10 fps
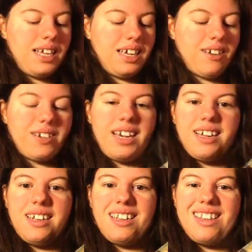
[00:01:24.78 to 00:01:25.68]
you know,
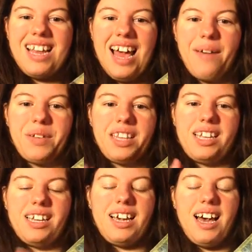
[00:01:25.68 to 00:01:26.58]
getting having
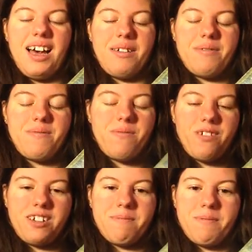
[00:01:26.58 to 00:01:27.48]
the uh,
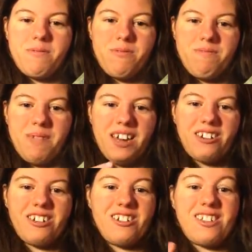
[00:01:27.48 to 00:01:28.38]
four
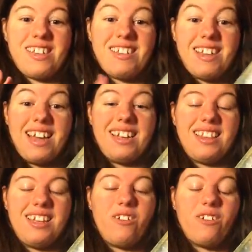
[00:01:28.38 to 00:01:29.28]
competitors getting
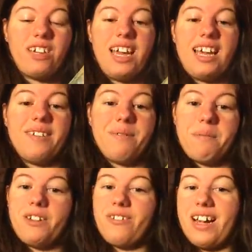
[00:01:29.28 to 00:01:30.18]
the golden egg
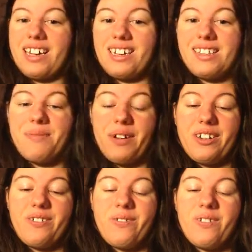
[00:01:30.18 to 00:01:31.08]
from a dragon. It's
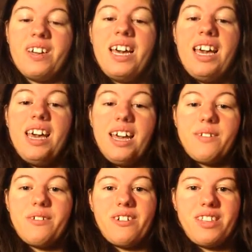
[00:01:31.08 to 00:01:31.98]
very cool. And
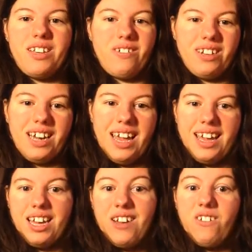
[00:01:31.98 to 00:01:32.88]
of course, the golden
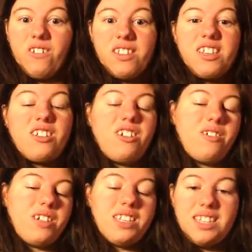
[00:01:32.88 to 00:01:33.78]
egg holds the
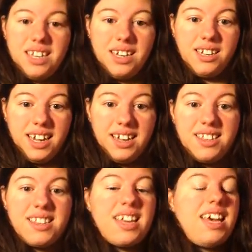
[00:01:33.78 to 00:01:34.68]
clue to the second
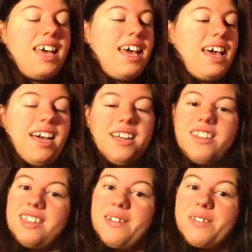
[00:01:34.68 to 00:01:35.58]
task. And I
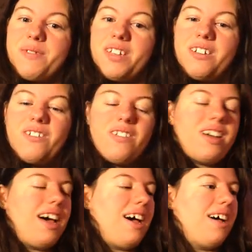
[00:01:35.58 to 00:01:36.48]
thought that was really cool.
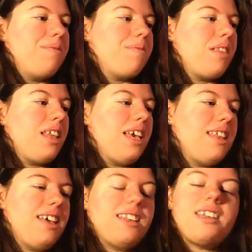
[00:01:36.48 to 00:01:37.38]
Um, and
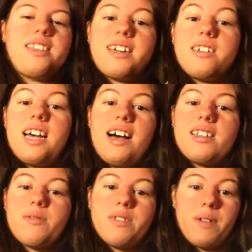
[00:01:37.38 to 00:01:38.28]
then the second
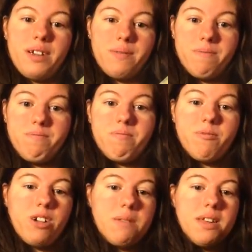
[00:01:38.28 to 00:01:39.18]
task was very
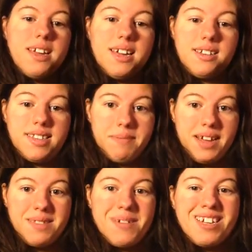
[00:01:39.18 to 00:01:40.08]
creepy and some
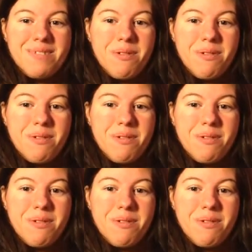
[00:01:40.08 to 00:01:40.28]
aspects,